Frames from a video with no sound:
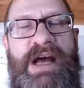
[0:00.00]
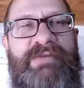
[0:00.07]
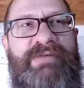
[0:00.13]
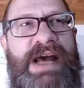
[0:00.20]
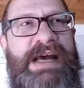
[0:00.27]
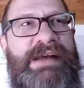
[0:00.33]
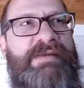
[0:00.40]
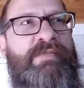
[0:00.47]

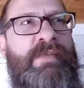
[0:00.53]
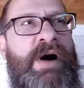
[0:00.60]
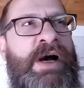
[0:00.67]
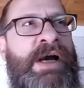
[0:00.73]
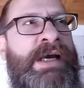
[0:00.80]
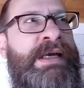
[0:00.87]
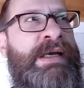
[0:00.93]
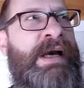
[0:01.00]
I've had
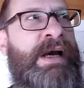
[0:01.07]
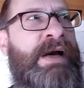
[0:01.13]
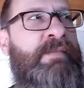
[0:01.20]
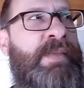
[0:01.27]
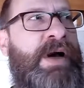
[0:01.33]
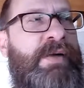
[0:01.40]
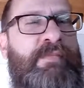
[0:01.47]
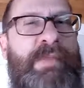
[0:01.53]

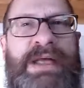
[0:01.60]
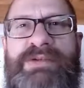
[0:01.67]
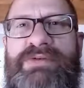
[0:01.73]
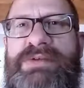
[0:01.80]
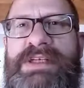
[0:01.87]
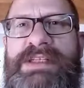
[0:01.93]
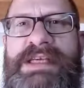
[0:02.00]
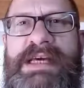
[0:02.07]
my
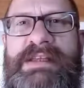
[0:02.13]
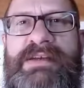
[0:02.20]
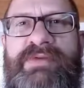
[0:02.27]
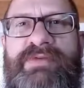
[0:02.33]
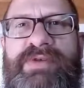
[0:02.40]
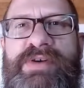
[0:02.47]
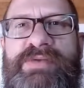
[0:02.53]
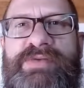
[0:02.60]
metal
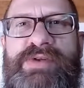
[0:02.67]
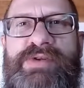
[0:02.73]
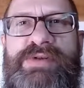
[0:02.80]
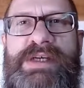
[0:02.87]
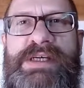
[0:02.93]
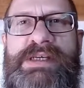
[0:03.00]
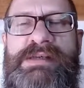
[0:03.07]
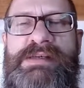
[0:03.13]
detector for a few
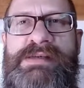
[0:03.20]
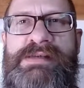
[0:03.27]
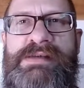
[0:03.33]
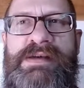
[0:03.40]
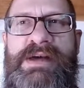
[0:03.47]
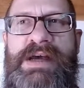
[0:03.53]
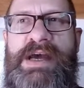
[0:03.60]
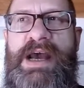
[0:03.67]

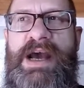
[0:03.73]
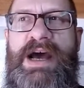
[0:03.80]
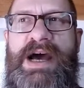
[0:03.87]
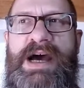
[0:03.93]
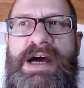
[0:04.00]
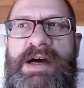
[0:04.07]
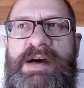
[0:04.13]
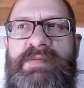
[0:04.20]
years,
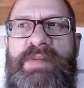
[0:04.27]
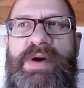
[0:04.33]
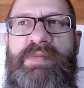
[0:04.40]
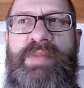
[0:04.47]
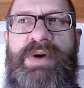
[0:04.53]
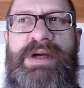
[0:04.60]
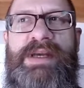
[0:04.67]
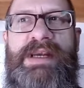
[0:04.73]

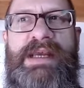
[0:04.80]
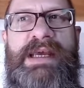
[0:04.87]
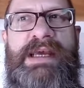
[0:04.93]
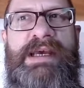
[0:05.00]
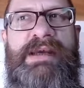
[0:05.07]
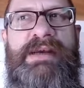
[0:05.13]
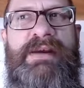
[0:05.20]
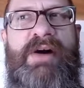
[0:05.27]
but
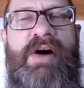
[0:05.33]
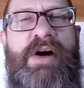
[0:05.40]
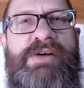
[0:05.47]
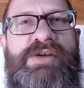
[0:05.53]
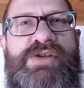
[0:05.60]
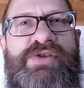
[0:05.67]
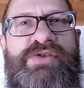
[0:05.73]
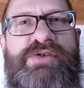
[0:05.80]
in
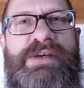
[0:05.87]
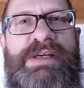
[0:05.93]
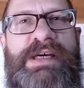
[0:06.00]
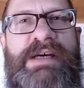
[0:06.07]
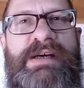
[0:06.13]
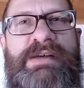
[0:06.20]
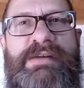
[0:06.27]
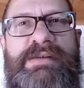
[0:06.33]

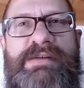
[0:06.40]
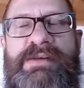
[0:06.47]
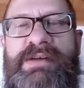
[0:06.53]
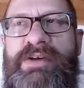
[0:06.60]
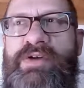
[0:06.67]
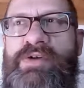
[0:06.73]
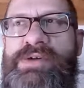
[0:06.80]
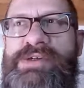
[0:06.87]
Austria
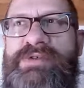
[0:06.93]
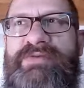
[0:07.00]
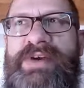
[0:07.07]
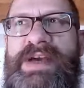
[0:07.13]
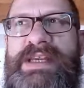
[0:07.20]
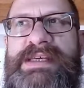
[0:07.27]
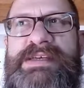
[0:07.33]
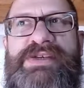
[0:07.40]
the laws are
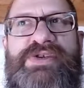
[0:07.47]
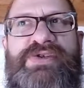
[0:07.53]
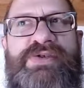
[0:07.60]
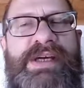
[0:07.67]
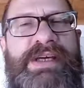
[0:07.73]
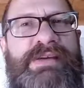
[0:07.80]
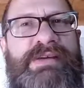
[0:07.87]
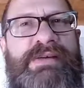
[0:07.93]
fairly
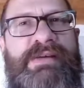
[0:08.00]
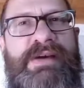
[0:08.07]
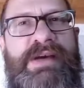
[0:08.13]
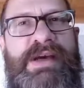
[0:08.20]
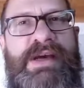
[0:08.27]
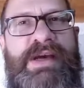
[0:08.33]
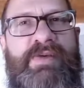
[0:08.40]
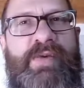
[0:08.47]
strict
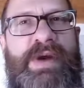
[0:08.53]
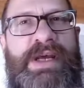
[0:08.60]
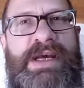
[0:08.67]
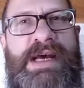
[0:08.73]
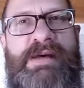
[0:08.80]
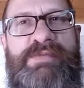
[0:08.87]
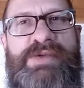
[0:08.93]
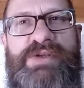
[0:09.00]
when
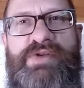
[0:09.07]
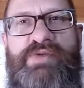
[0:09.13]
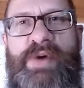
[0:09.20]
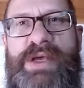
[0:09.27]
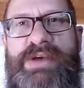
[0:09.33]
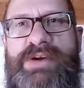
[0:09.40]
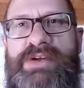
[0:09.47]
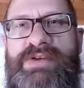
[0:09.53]
it comes to
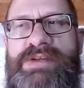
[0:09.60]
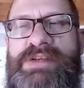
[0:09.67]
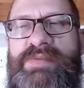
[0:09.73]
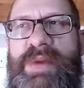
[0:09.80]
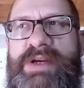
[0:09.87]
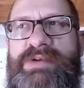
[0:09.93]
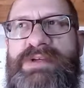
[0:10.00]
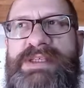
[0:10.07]
where you can use
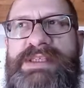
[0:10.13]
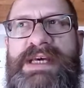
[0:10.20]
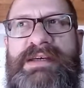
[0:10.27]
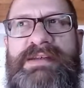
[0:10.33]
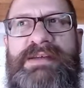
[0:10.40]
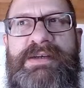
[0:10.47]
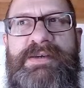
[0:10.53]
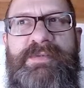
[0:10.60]
a metal
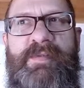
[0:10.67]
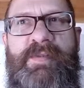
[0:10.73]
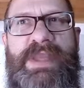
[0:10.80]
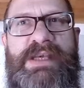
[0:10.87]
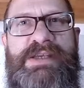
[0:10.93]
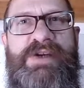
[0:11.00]
detector,